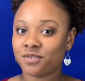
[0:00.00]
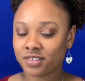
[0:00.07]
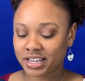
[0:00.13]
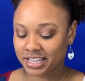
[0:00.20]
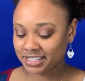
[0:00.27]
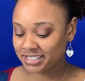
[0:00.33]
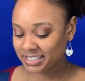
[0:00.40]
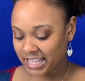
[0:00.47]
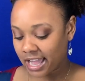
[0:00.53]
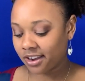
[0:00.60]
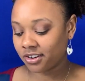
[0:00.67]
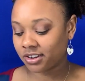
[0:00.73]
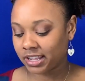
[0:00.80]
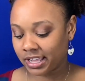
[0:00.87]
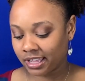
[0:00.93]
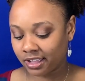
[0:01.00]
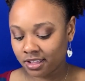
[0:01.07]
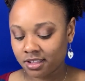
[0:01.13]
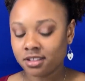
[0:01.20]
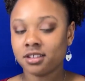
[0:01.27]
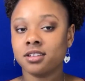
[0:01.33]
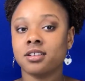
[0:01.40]
And Saturday,
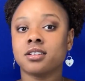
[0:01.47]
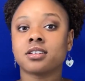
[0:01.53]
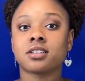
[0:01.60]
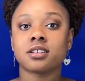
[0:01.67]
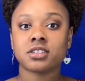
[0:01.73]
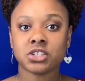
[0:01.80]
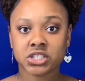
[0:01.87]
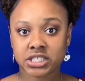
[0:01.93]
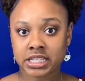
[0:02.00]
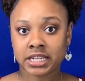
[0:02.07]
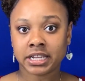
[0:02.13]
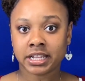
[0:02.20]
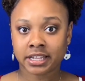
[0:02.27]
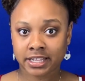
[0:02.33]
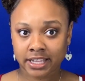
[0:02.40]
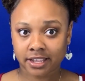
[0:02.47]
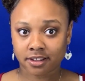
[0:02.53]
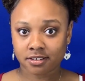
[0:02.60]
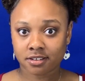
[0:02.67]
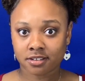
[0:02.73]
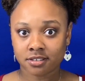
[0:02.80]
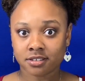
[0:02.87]
you study
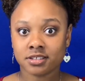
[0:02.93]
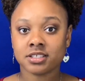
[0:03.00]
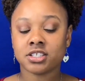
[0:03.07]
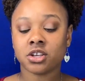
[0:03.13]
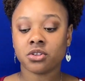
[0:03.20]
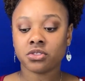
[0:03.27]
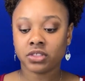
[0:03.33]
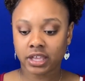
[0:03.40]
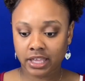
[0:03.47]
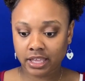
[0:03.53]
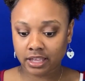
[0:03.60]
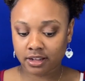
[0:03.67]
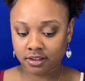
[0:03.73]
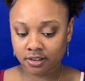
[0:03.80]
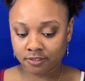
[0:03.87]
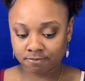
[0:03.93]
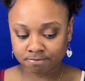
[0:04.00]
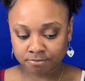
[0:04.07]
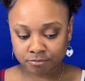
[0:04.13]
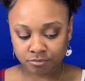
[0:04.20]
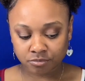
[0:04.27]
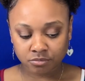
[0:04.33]
again. So then,
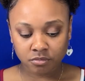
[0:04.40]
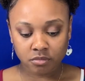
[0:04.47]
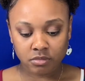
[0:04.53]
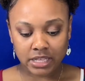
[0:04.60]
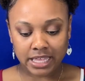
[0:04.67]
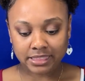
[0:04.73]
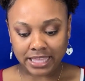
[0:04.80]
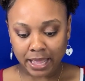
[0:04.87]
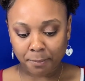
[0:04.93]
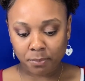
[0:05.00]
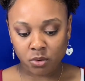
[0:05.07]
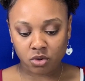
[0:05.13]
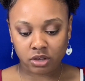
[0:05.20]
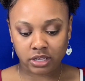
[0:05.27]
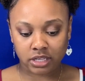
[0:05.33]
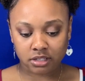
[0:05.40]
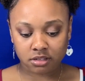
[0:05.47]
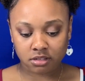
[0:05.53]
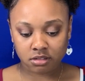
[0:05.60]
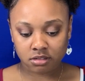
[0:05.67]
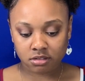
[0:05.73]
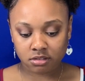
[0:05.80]
at that point,
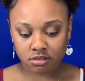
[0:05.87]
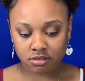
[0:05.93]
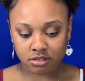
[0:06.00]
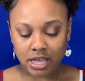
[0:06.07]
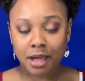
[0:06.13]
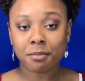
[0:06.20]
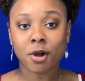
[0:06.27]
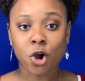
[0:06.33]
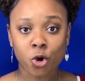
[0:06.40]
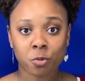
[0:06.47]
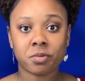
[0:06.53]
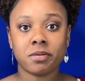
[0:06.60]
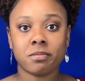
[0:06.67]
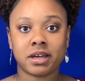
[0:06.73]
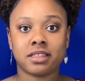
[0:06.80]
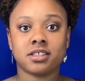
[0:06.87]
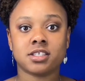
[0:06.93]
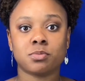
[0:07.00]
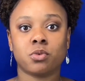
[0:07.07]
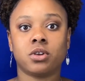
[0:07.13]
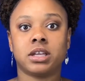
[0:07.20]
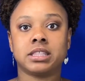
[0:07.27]
I'm hoping by this
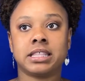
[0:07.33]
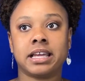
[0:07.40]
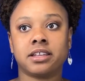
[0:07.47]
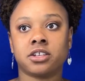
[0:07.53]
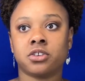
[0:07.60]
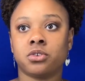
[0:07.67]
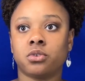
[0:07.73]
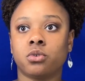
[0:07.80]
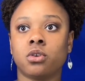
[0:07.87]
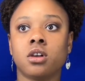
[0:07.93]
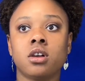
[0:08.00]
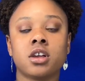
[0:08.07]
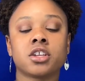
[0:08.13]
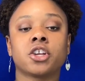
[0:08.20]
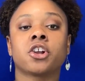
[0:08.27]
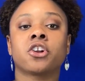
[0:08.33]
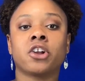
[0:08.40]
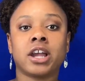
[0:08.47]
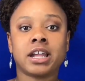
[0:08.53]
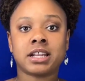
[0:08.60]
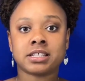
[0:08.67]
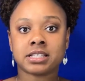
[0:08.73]
point that your
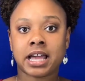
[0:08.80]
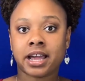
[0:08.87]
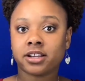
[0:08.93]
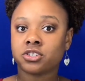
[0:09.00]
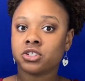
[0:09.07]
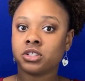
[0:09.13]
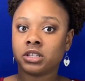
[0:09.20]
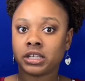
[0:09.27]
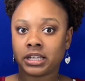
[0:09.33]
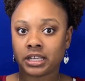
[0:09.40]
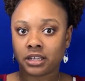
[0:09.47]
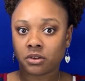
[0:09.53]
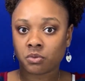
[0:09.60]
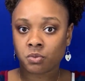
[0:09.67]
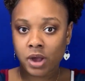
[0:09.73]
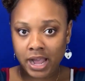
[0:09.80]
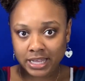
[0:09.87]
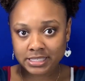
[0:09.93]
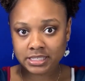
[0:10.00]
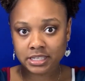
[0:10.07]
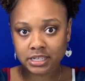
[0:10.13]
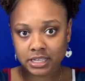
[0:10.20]
grade is actually
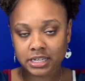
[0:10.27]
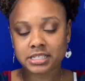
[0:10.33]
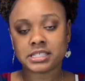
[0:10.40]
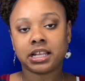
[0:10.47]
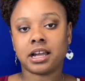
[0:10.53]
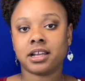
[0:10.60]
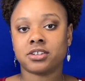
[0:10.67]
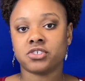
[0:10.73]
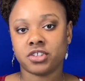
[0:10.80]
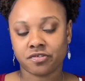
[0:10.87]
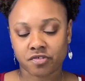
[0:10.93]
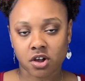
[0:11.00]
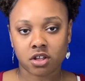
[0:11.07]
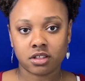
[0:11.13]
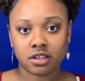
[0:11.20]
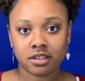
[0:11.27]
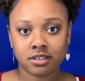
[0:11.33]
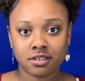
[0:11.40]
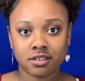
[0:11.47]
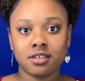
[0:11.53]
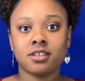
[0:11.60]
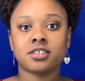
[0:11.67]
rising and it's not actually falling.
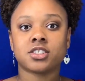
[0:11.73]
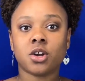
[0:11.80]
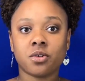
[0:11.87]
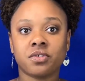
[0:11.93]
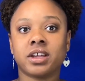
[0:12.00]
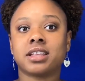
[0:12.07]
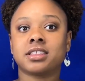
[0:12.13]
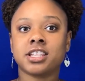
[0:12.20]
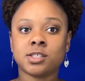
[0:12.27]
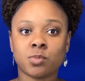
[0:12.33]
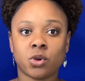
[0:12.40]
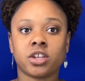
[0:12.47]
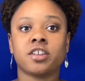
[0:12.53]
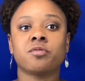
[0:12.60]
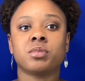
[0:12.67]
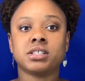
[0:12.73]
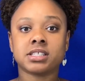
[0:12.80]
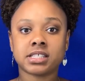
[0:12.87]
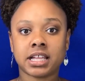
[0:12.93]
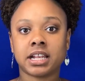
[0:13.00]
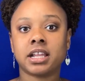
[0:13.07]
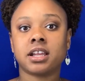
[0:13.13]
So hopefully at this point, you've been
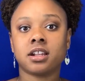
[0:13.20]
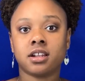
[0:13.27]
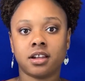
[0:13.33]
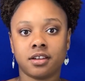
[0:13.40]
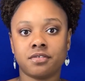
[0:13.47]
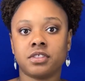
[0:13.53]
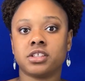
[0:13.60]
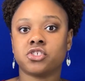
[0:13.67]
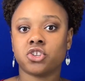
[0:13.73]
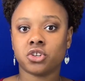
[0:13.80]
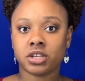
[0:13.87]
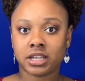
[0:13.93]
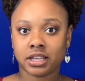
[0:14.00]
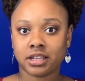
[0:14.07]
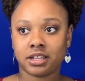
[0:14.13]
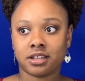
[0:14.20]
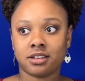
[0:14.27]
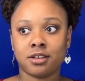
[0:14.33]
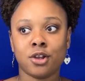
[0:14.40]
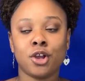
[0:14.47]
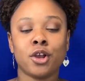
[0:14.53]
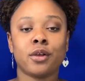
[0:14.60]
studying enough that you can
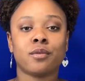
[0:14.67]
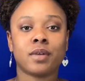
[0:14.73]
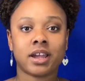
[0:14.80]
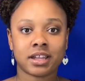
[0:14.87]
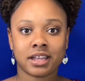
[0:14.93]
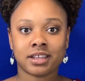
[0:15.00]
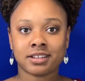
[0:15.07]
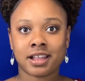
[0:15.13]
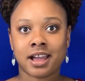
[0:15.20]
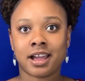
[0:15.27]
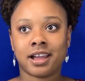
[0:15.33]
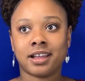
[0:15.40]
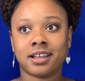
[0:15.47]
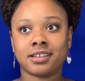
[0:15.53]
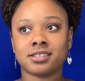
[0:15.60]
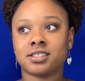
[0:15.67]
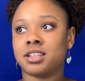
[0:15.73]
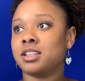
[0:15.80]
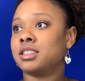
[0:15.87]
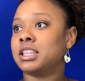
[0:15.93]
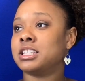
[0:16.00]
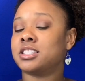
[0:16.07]
recognize
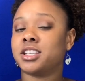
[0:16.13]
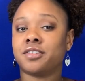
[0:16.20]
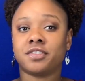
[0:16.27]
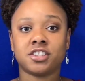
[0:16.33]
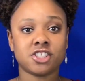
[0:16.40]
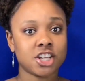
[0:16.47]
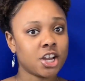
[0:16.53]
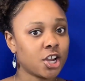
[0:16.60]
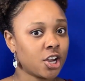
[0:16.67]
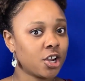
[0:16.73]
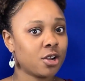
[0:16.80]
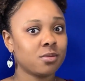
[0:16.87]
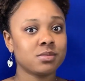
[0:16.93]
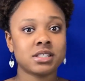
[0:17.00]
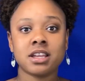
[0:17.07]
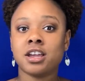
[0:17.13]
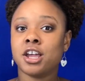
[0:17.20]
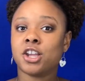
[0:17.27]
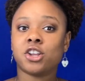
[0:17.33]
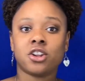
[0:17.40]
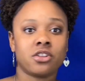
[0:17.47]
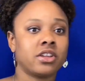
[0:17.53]
these different terms.
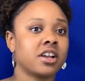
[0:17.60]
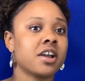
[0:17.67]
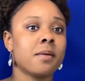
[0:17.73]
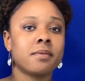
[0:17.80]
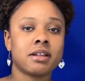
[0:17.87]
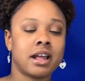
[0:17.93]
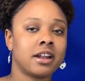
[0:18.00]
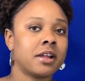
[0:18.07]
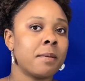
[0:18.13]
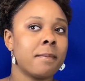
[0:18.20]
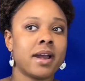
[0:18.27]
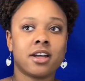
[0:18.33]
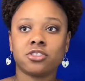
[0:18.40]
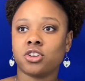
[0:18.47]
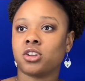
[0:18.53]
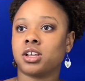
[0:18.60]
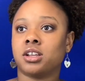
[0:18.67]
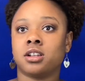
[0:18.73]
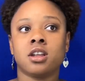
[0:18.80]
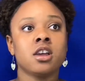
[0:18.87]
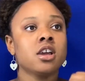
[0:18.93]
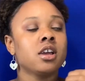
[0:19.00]
You know, they're coming out of your mouth. You can,
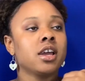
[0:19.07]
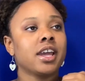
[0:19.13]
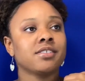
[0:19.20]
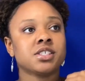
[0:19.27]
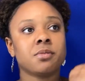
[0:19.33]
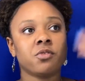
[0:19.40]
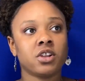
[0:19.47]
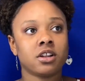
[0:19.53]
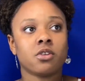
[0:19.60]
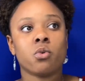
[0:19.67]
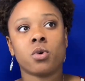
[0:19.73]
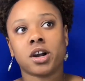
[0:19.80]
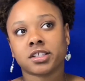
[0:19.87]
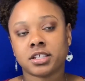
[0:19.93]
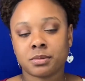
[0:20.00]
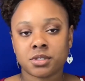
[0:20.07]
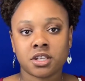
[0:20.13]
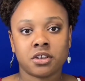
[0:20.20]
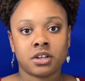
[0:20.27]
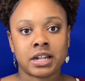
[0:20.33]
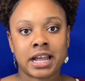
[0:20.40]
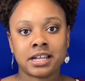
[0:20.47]
if someone walked up to you
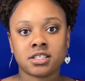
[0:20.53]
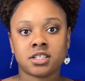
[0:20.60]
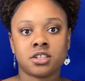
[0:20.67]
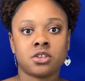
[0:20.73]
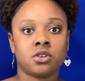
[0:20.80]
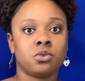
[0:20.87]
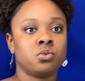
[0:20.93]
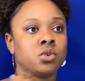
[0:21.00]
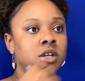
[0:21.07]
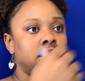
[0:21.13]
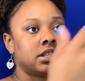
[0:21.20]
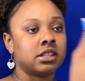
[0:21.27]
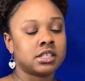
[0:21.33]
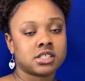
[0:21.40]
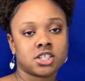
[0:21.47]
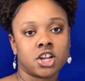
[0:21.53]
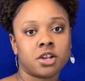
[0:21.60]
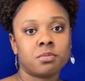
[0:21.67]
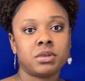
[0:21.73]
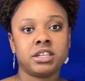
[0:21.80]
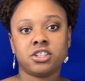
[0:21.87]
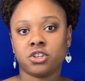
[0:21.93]
and asked you what this term
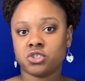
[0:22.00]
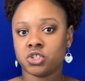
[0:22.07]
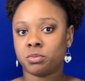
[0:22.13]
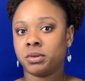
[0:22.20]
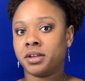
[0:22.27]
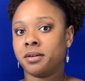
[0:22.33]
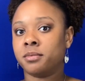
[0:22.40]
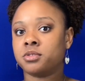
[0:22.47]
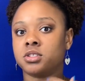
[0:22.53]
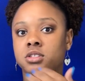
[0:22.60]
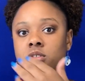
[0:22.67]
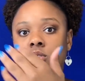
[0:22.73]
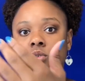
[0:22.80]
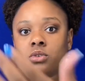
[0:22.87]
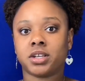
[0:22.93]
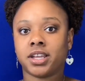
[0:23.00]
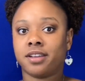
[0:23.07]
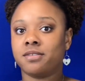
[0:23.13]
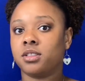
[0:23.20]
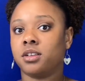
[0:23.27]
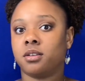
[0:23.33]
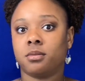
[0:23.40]
means, you should be able to give
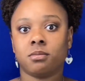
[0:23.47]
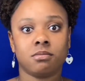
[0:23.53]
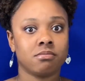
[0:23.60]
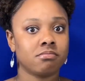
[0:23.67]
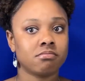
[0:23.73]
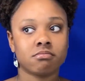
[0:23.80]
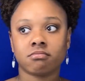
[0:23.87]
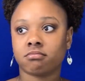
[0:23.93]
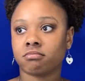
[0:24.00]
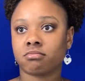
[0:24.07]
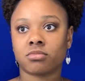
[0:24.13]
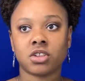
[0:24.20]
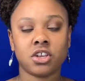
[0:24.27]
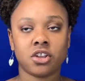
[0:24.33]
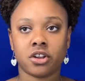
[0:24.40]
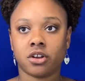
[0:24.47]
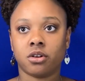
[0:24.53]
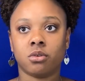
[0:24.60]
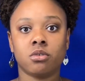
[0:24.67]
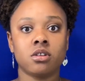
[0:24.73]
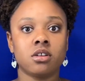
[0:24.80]
them, you know,